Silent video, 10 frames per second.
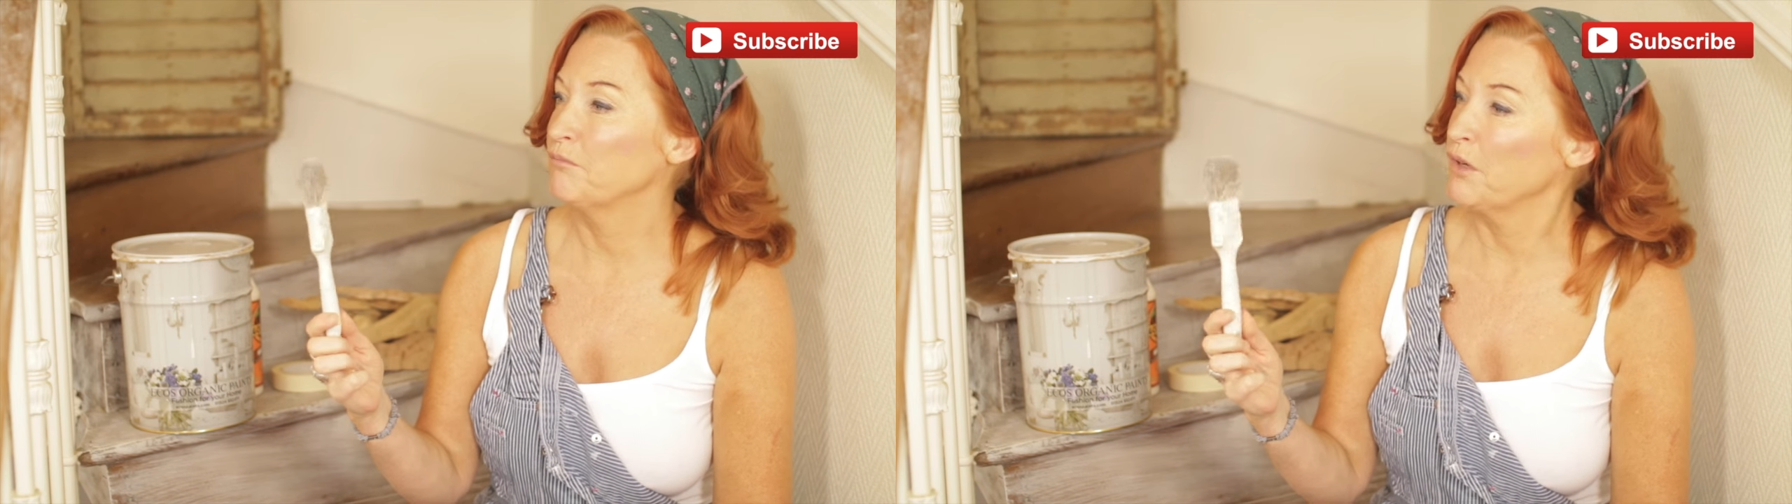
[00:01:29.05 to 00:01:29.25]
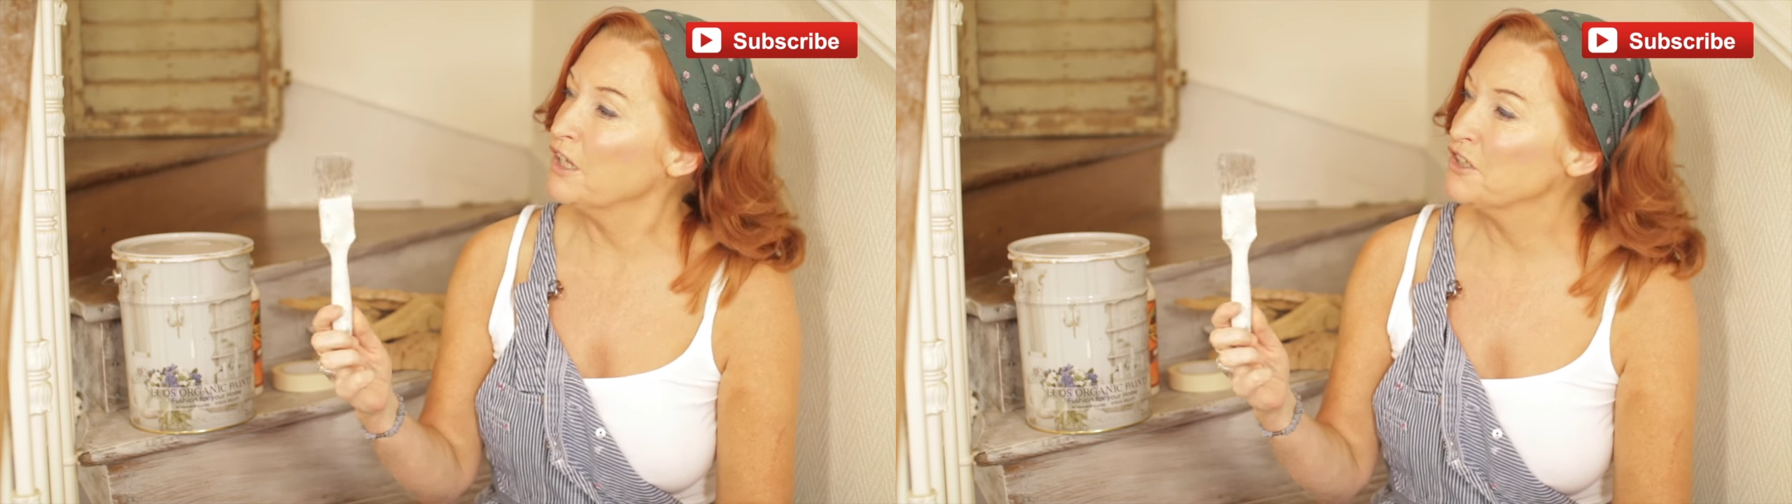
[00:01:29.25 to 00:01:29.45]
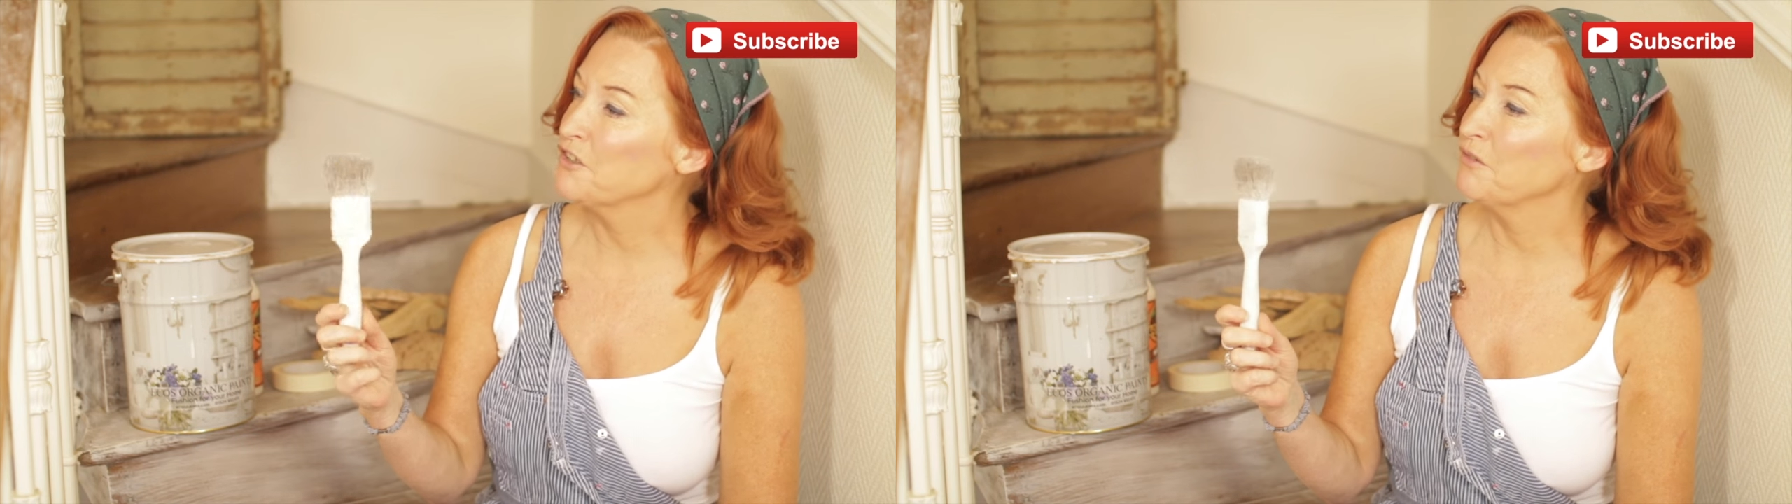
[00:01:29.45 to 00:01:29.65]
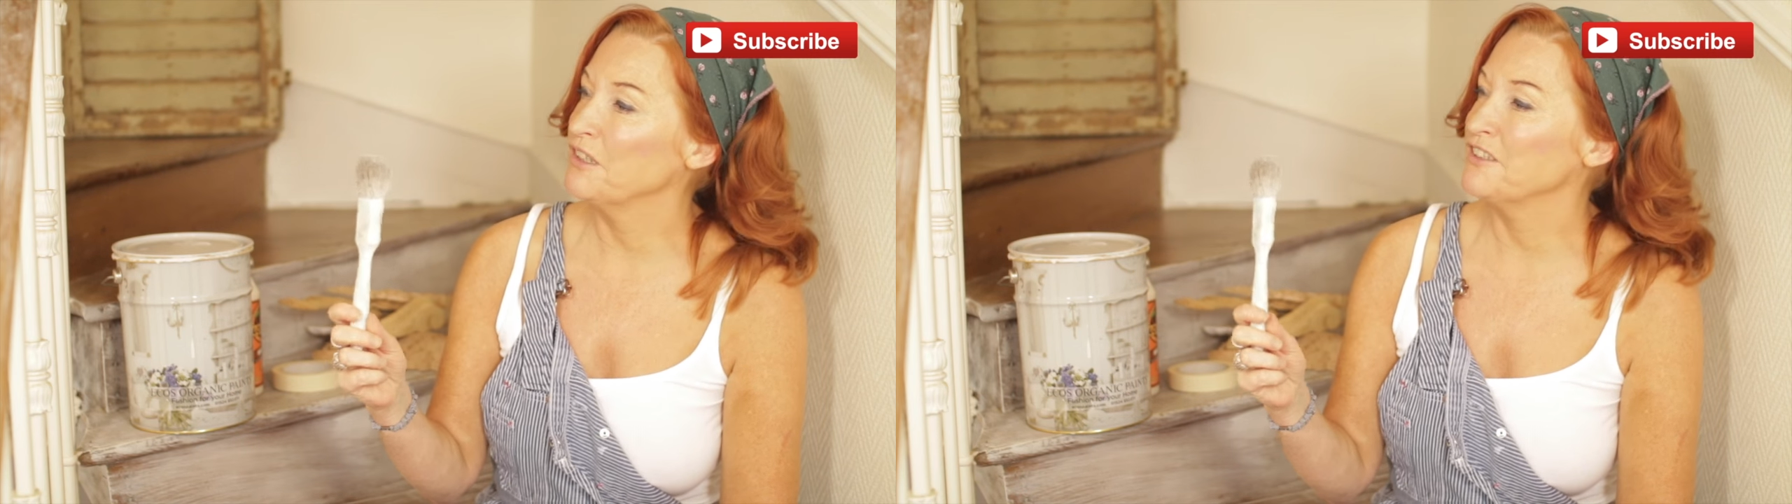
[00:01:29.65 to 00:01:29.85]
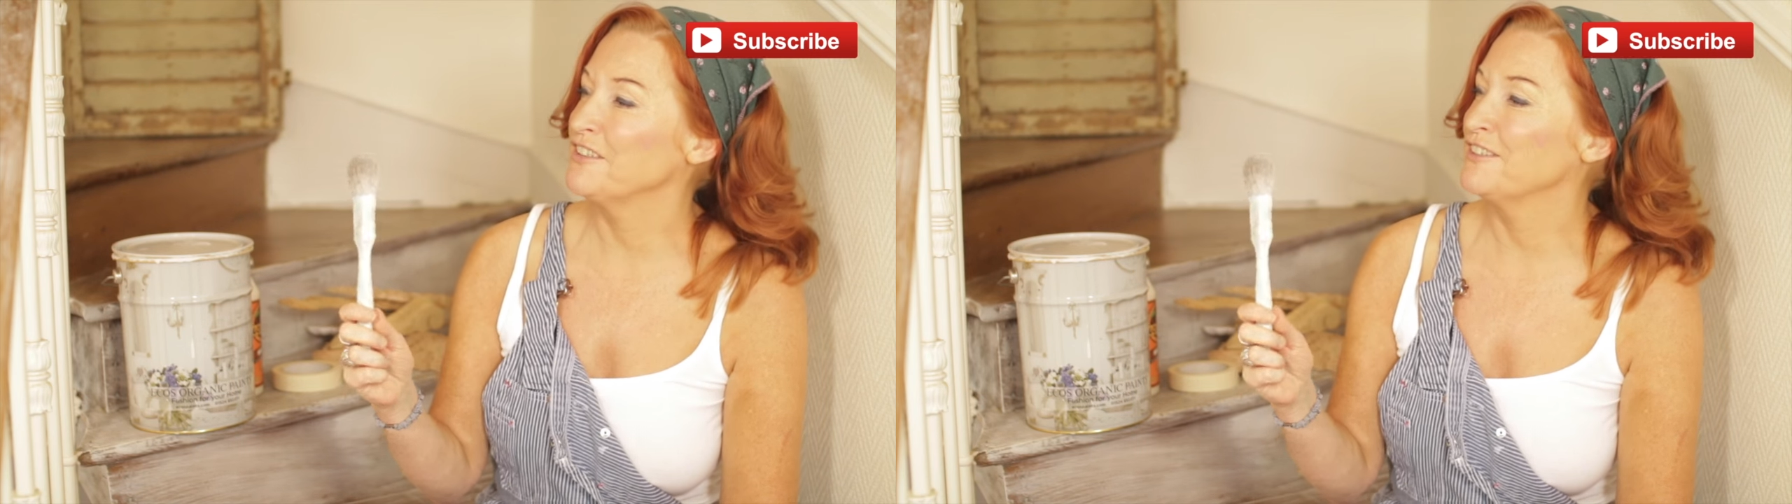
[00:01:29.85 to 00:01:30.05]
brush,
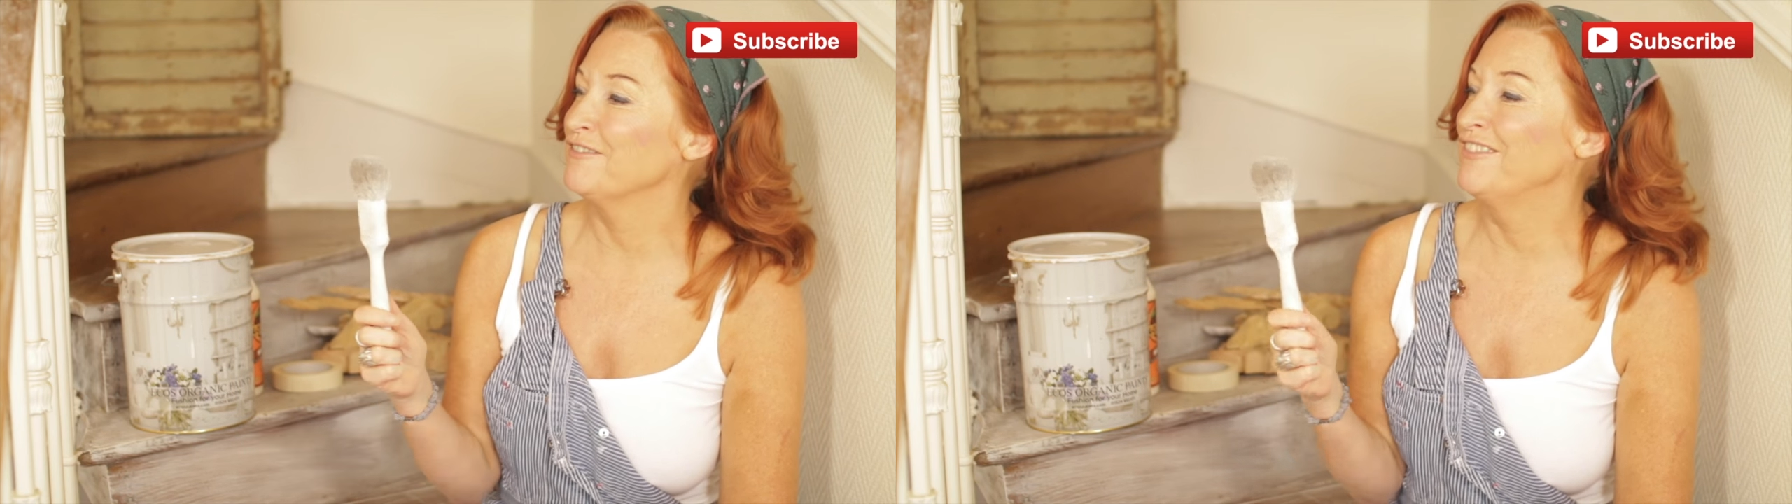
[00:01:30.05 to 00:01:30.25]
which is